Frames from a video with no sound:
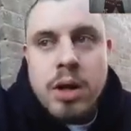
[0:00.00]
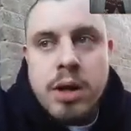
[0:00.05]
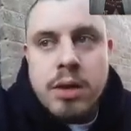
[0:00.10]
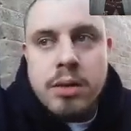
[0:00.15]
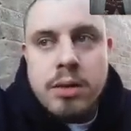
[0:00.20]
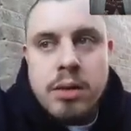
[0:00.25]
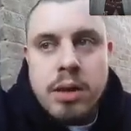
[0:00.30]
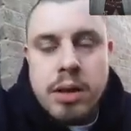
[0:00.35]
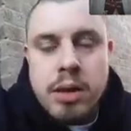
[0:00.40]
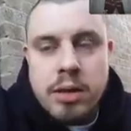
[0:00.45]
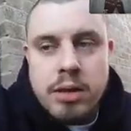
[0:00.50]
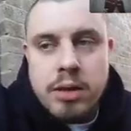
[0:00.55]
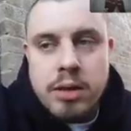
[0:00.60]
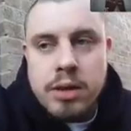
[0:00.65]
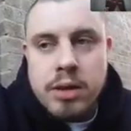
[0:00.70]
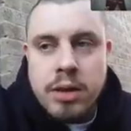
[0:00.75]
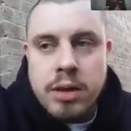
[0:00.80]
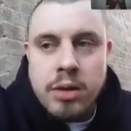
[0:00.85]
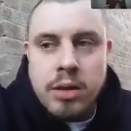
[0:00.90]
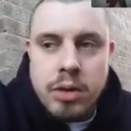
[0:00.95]
they're
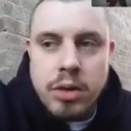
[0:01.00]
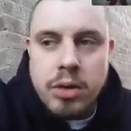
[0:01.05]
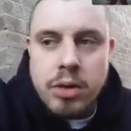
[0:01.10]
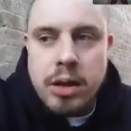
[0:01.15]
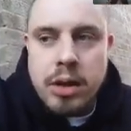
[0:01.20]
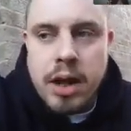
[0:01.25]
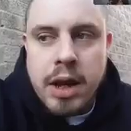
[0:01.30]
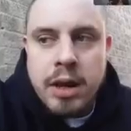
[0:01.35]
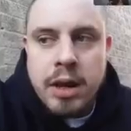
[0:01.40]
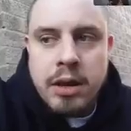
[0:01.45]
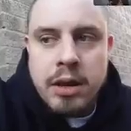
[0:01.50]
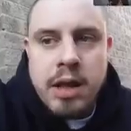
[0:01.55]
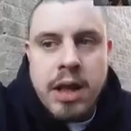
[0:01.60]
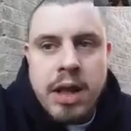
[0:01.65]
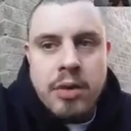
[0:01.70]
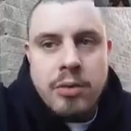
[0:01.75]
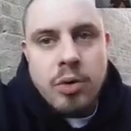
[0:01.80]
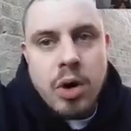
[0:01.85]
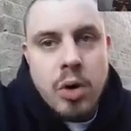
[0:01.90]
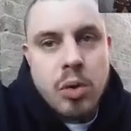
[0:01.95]
not in
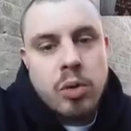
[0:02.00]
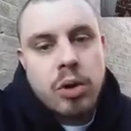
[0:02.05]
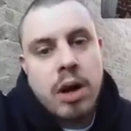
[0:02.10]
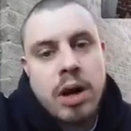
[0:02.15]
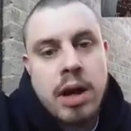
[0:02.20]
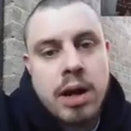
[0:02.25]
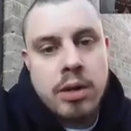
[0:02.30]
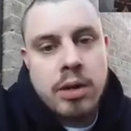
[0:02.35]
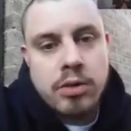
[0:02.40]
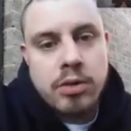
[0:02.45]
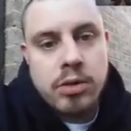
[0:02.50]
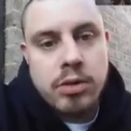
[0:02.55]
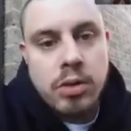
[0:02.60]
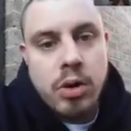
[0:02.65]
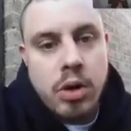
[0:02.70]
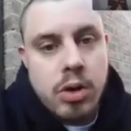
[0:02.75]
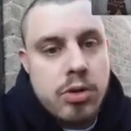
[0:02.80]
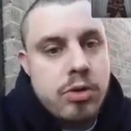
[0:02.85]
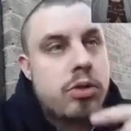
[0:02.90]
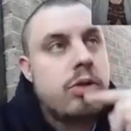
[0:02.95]
their role class,
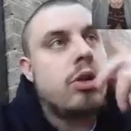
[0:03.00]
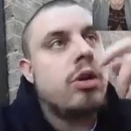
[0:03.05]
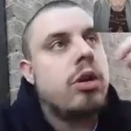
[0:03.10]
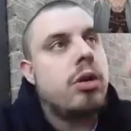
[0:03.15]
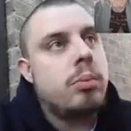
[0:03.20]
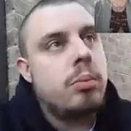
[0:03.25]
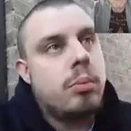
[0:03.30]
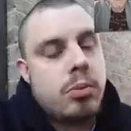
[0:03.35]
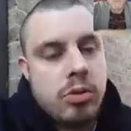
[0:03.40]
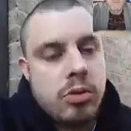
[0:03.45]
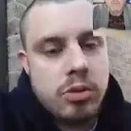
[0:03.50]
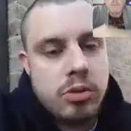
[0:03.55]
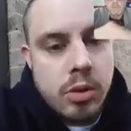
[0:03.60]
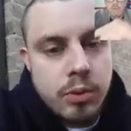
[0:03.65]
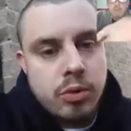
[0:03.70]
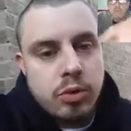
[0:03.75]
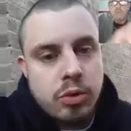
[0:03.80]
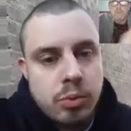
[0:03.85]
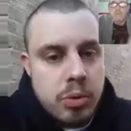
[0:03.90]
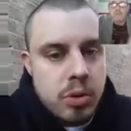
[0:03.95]
nose up,
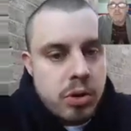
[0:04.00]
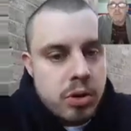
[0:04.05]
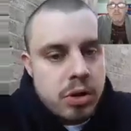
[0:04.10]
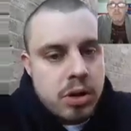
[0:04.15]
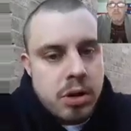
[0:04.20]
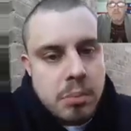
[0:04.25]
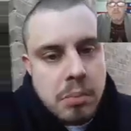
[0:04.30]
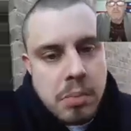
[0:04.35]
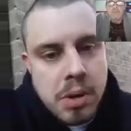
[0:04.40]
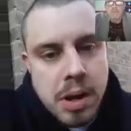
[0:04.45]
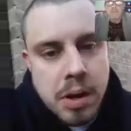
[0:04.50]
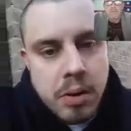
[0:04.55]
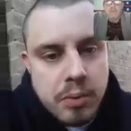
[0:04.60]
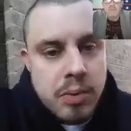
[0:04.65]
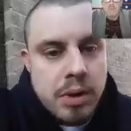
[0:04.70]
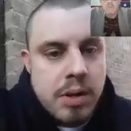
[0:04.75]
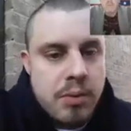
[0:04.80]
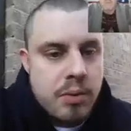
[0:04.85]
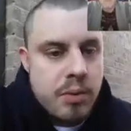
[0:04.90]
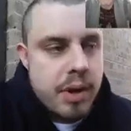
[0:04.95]
silver spoon in the mouth,
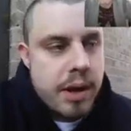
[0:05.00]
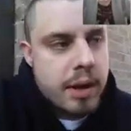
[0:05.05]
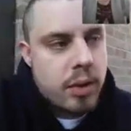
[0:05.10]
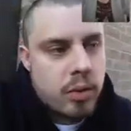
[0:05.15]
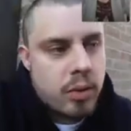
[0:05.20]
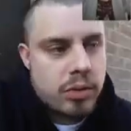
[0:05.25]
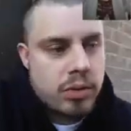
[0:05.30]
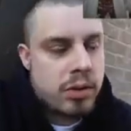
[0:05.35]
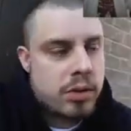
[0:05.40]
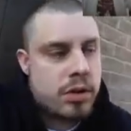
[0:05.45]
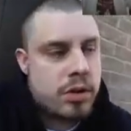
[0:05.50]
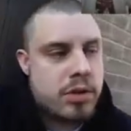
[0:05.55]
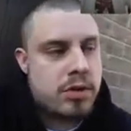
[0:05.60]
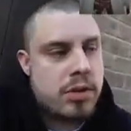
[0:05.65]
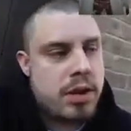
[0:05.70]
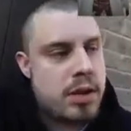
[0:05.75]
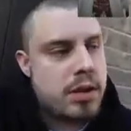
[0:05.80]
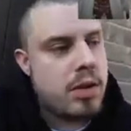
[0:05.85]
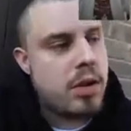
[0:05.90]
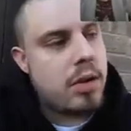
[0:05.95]
and everything else, and because
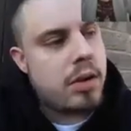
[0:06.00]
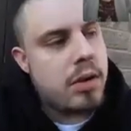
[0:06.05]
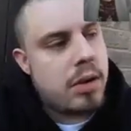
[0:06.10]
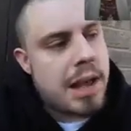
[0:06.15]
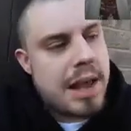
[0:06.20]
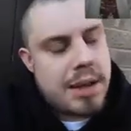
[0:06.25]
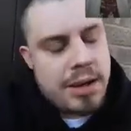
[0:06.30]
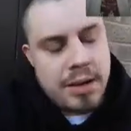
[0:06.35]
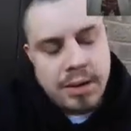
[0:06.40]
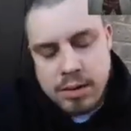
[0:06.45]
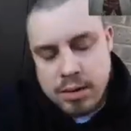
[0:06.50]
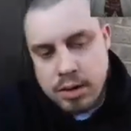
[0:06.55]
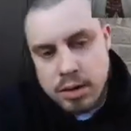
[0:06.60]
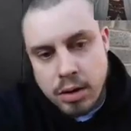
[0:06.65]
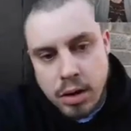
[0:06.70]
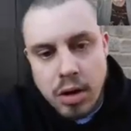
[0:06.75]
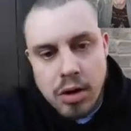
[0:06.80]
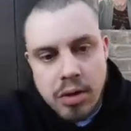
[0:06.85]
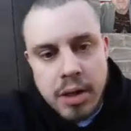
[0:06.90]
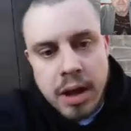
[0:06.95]
they're not
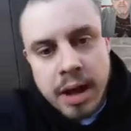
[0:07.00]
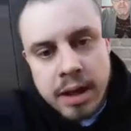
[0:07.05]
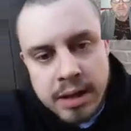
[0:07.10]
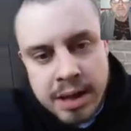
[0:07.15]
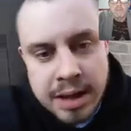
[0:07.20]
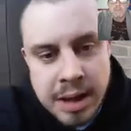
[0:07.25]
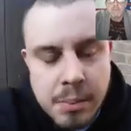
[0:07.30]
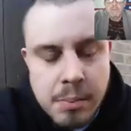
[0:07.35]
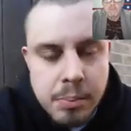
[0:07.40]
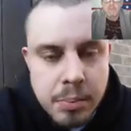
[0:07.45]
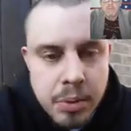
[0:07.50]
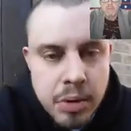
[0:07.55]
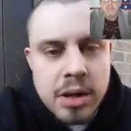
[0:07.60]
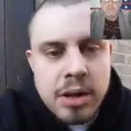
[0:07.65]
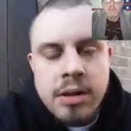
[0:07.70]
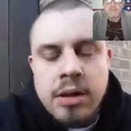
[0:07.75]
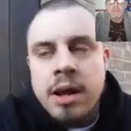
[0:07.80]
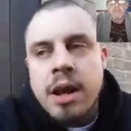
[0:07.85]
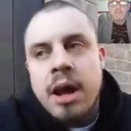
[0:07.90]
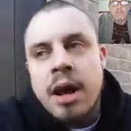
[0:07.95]
like that, they get
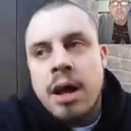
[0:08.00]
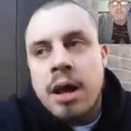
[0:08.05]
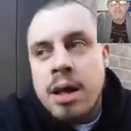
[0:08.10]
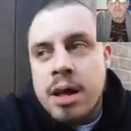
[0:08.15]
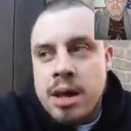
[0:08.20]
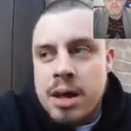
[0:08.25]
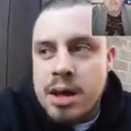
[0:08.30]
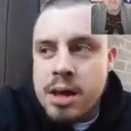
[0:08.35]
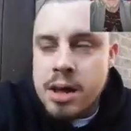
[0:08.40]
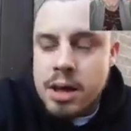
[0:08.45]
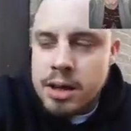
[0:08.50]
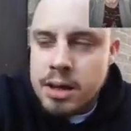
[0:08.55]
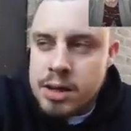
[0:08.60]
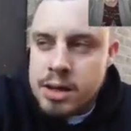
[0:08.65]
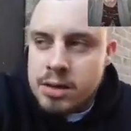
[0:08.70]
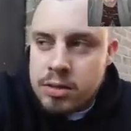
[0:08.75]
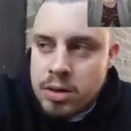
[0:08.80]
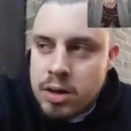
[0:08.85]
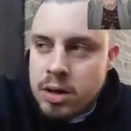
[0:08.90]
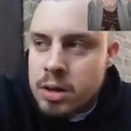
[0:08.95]
bullied in that,
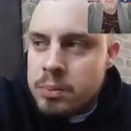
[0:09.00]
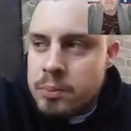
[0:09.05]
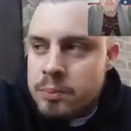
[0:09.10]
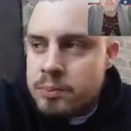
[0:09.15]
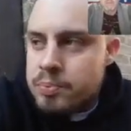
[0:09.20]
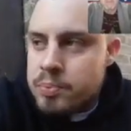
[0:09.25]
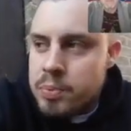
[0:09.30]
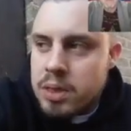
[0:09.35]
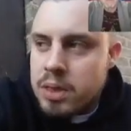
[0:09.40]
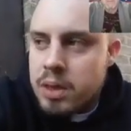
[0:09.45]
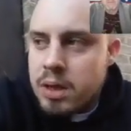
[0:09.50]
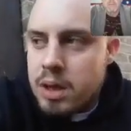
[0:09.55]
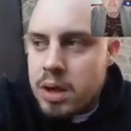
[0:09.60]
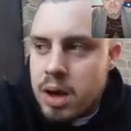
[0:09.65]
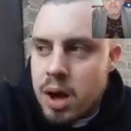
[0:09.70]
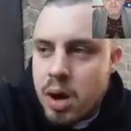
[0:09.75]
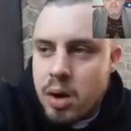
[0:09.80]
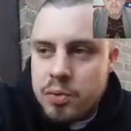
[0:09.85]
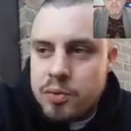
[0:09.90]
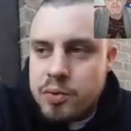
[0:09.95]
and
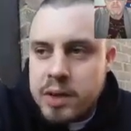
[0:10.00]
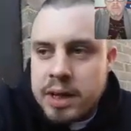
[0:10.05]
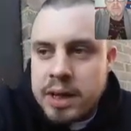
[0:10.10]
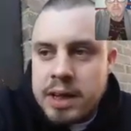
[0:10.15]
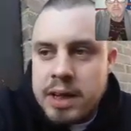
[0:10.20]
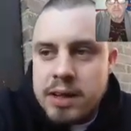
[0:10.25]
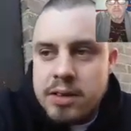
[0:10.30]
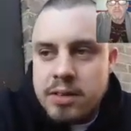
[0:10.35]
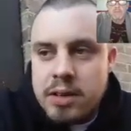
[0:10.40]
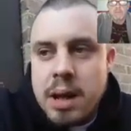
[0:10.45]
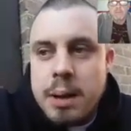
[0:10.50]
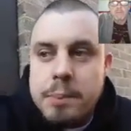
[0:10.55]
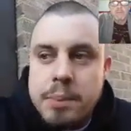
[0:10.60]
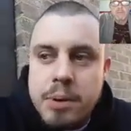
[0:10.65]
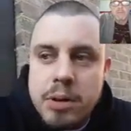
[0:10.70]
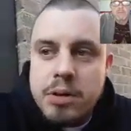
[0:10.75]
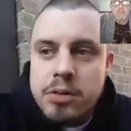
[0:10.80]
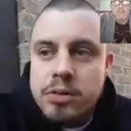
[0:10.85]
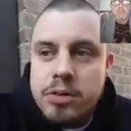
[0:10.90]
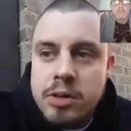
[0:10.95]
I think it's that
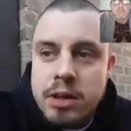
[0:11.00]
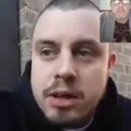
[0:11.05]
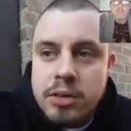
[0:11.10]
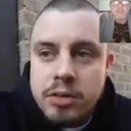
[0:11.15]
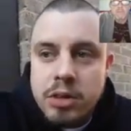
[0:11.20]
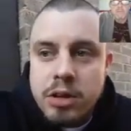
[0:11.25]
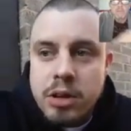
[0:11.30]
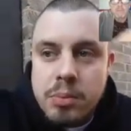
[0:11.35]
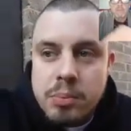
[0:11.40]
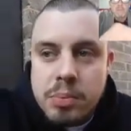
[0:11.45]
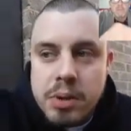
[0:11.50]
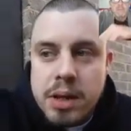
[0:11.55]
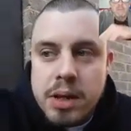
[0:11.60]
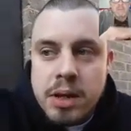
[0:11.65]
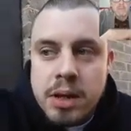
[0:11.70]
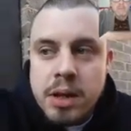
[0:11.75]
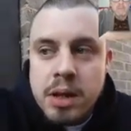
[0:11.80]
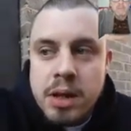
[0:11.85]
person that's going to be